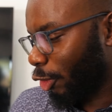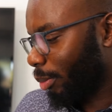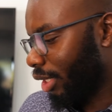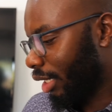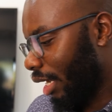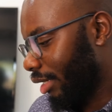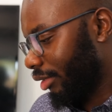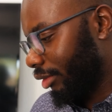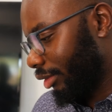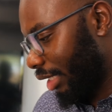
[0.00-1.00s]
come in
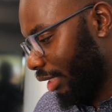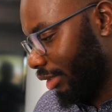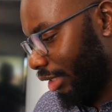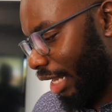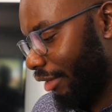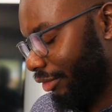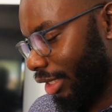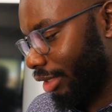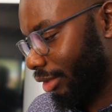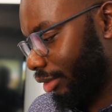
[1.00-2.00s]
and then live
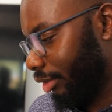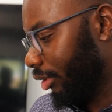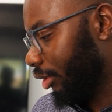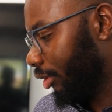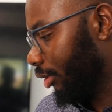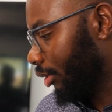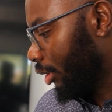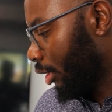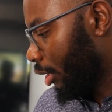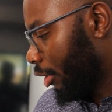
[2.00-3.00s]
test the
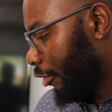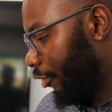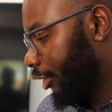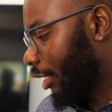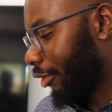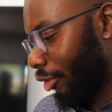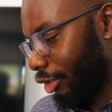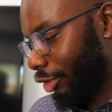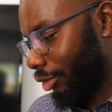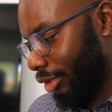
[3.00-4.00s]
facial
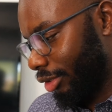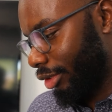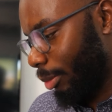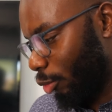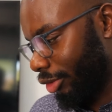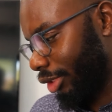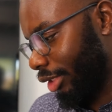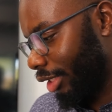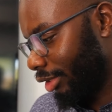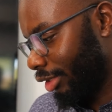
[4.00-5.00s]
recognition system once
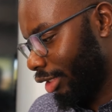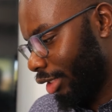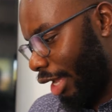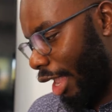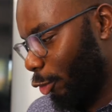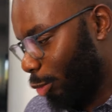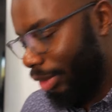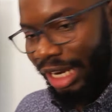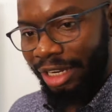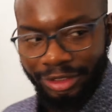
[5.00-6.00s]
again. It will
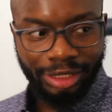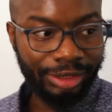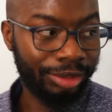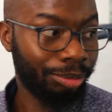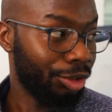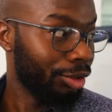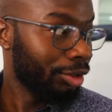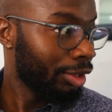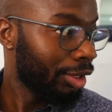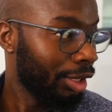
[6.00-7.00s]
be live testing me
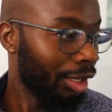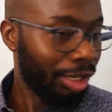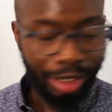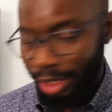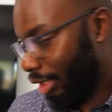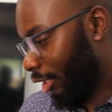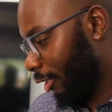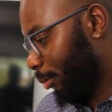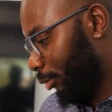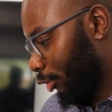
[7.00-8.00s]

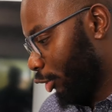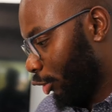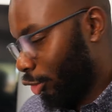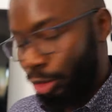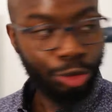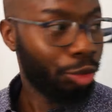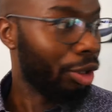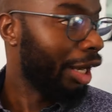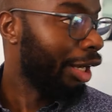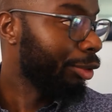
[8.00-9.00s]
to show
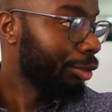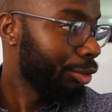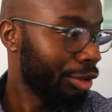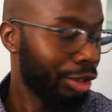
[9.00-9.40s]
how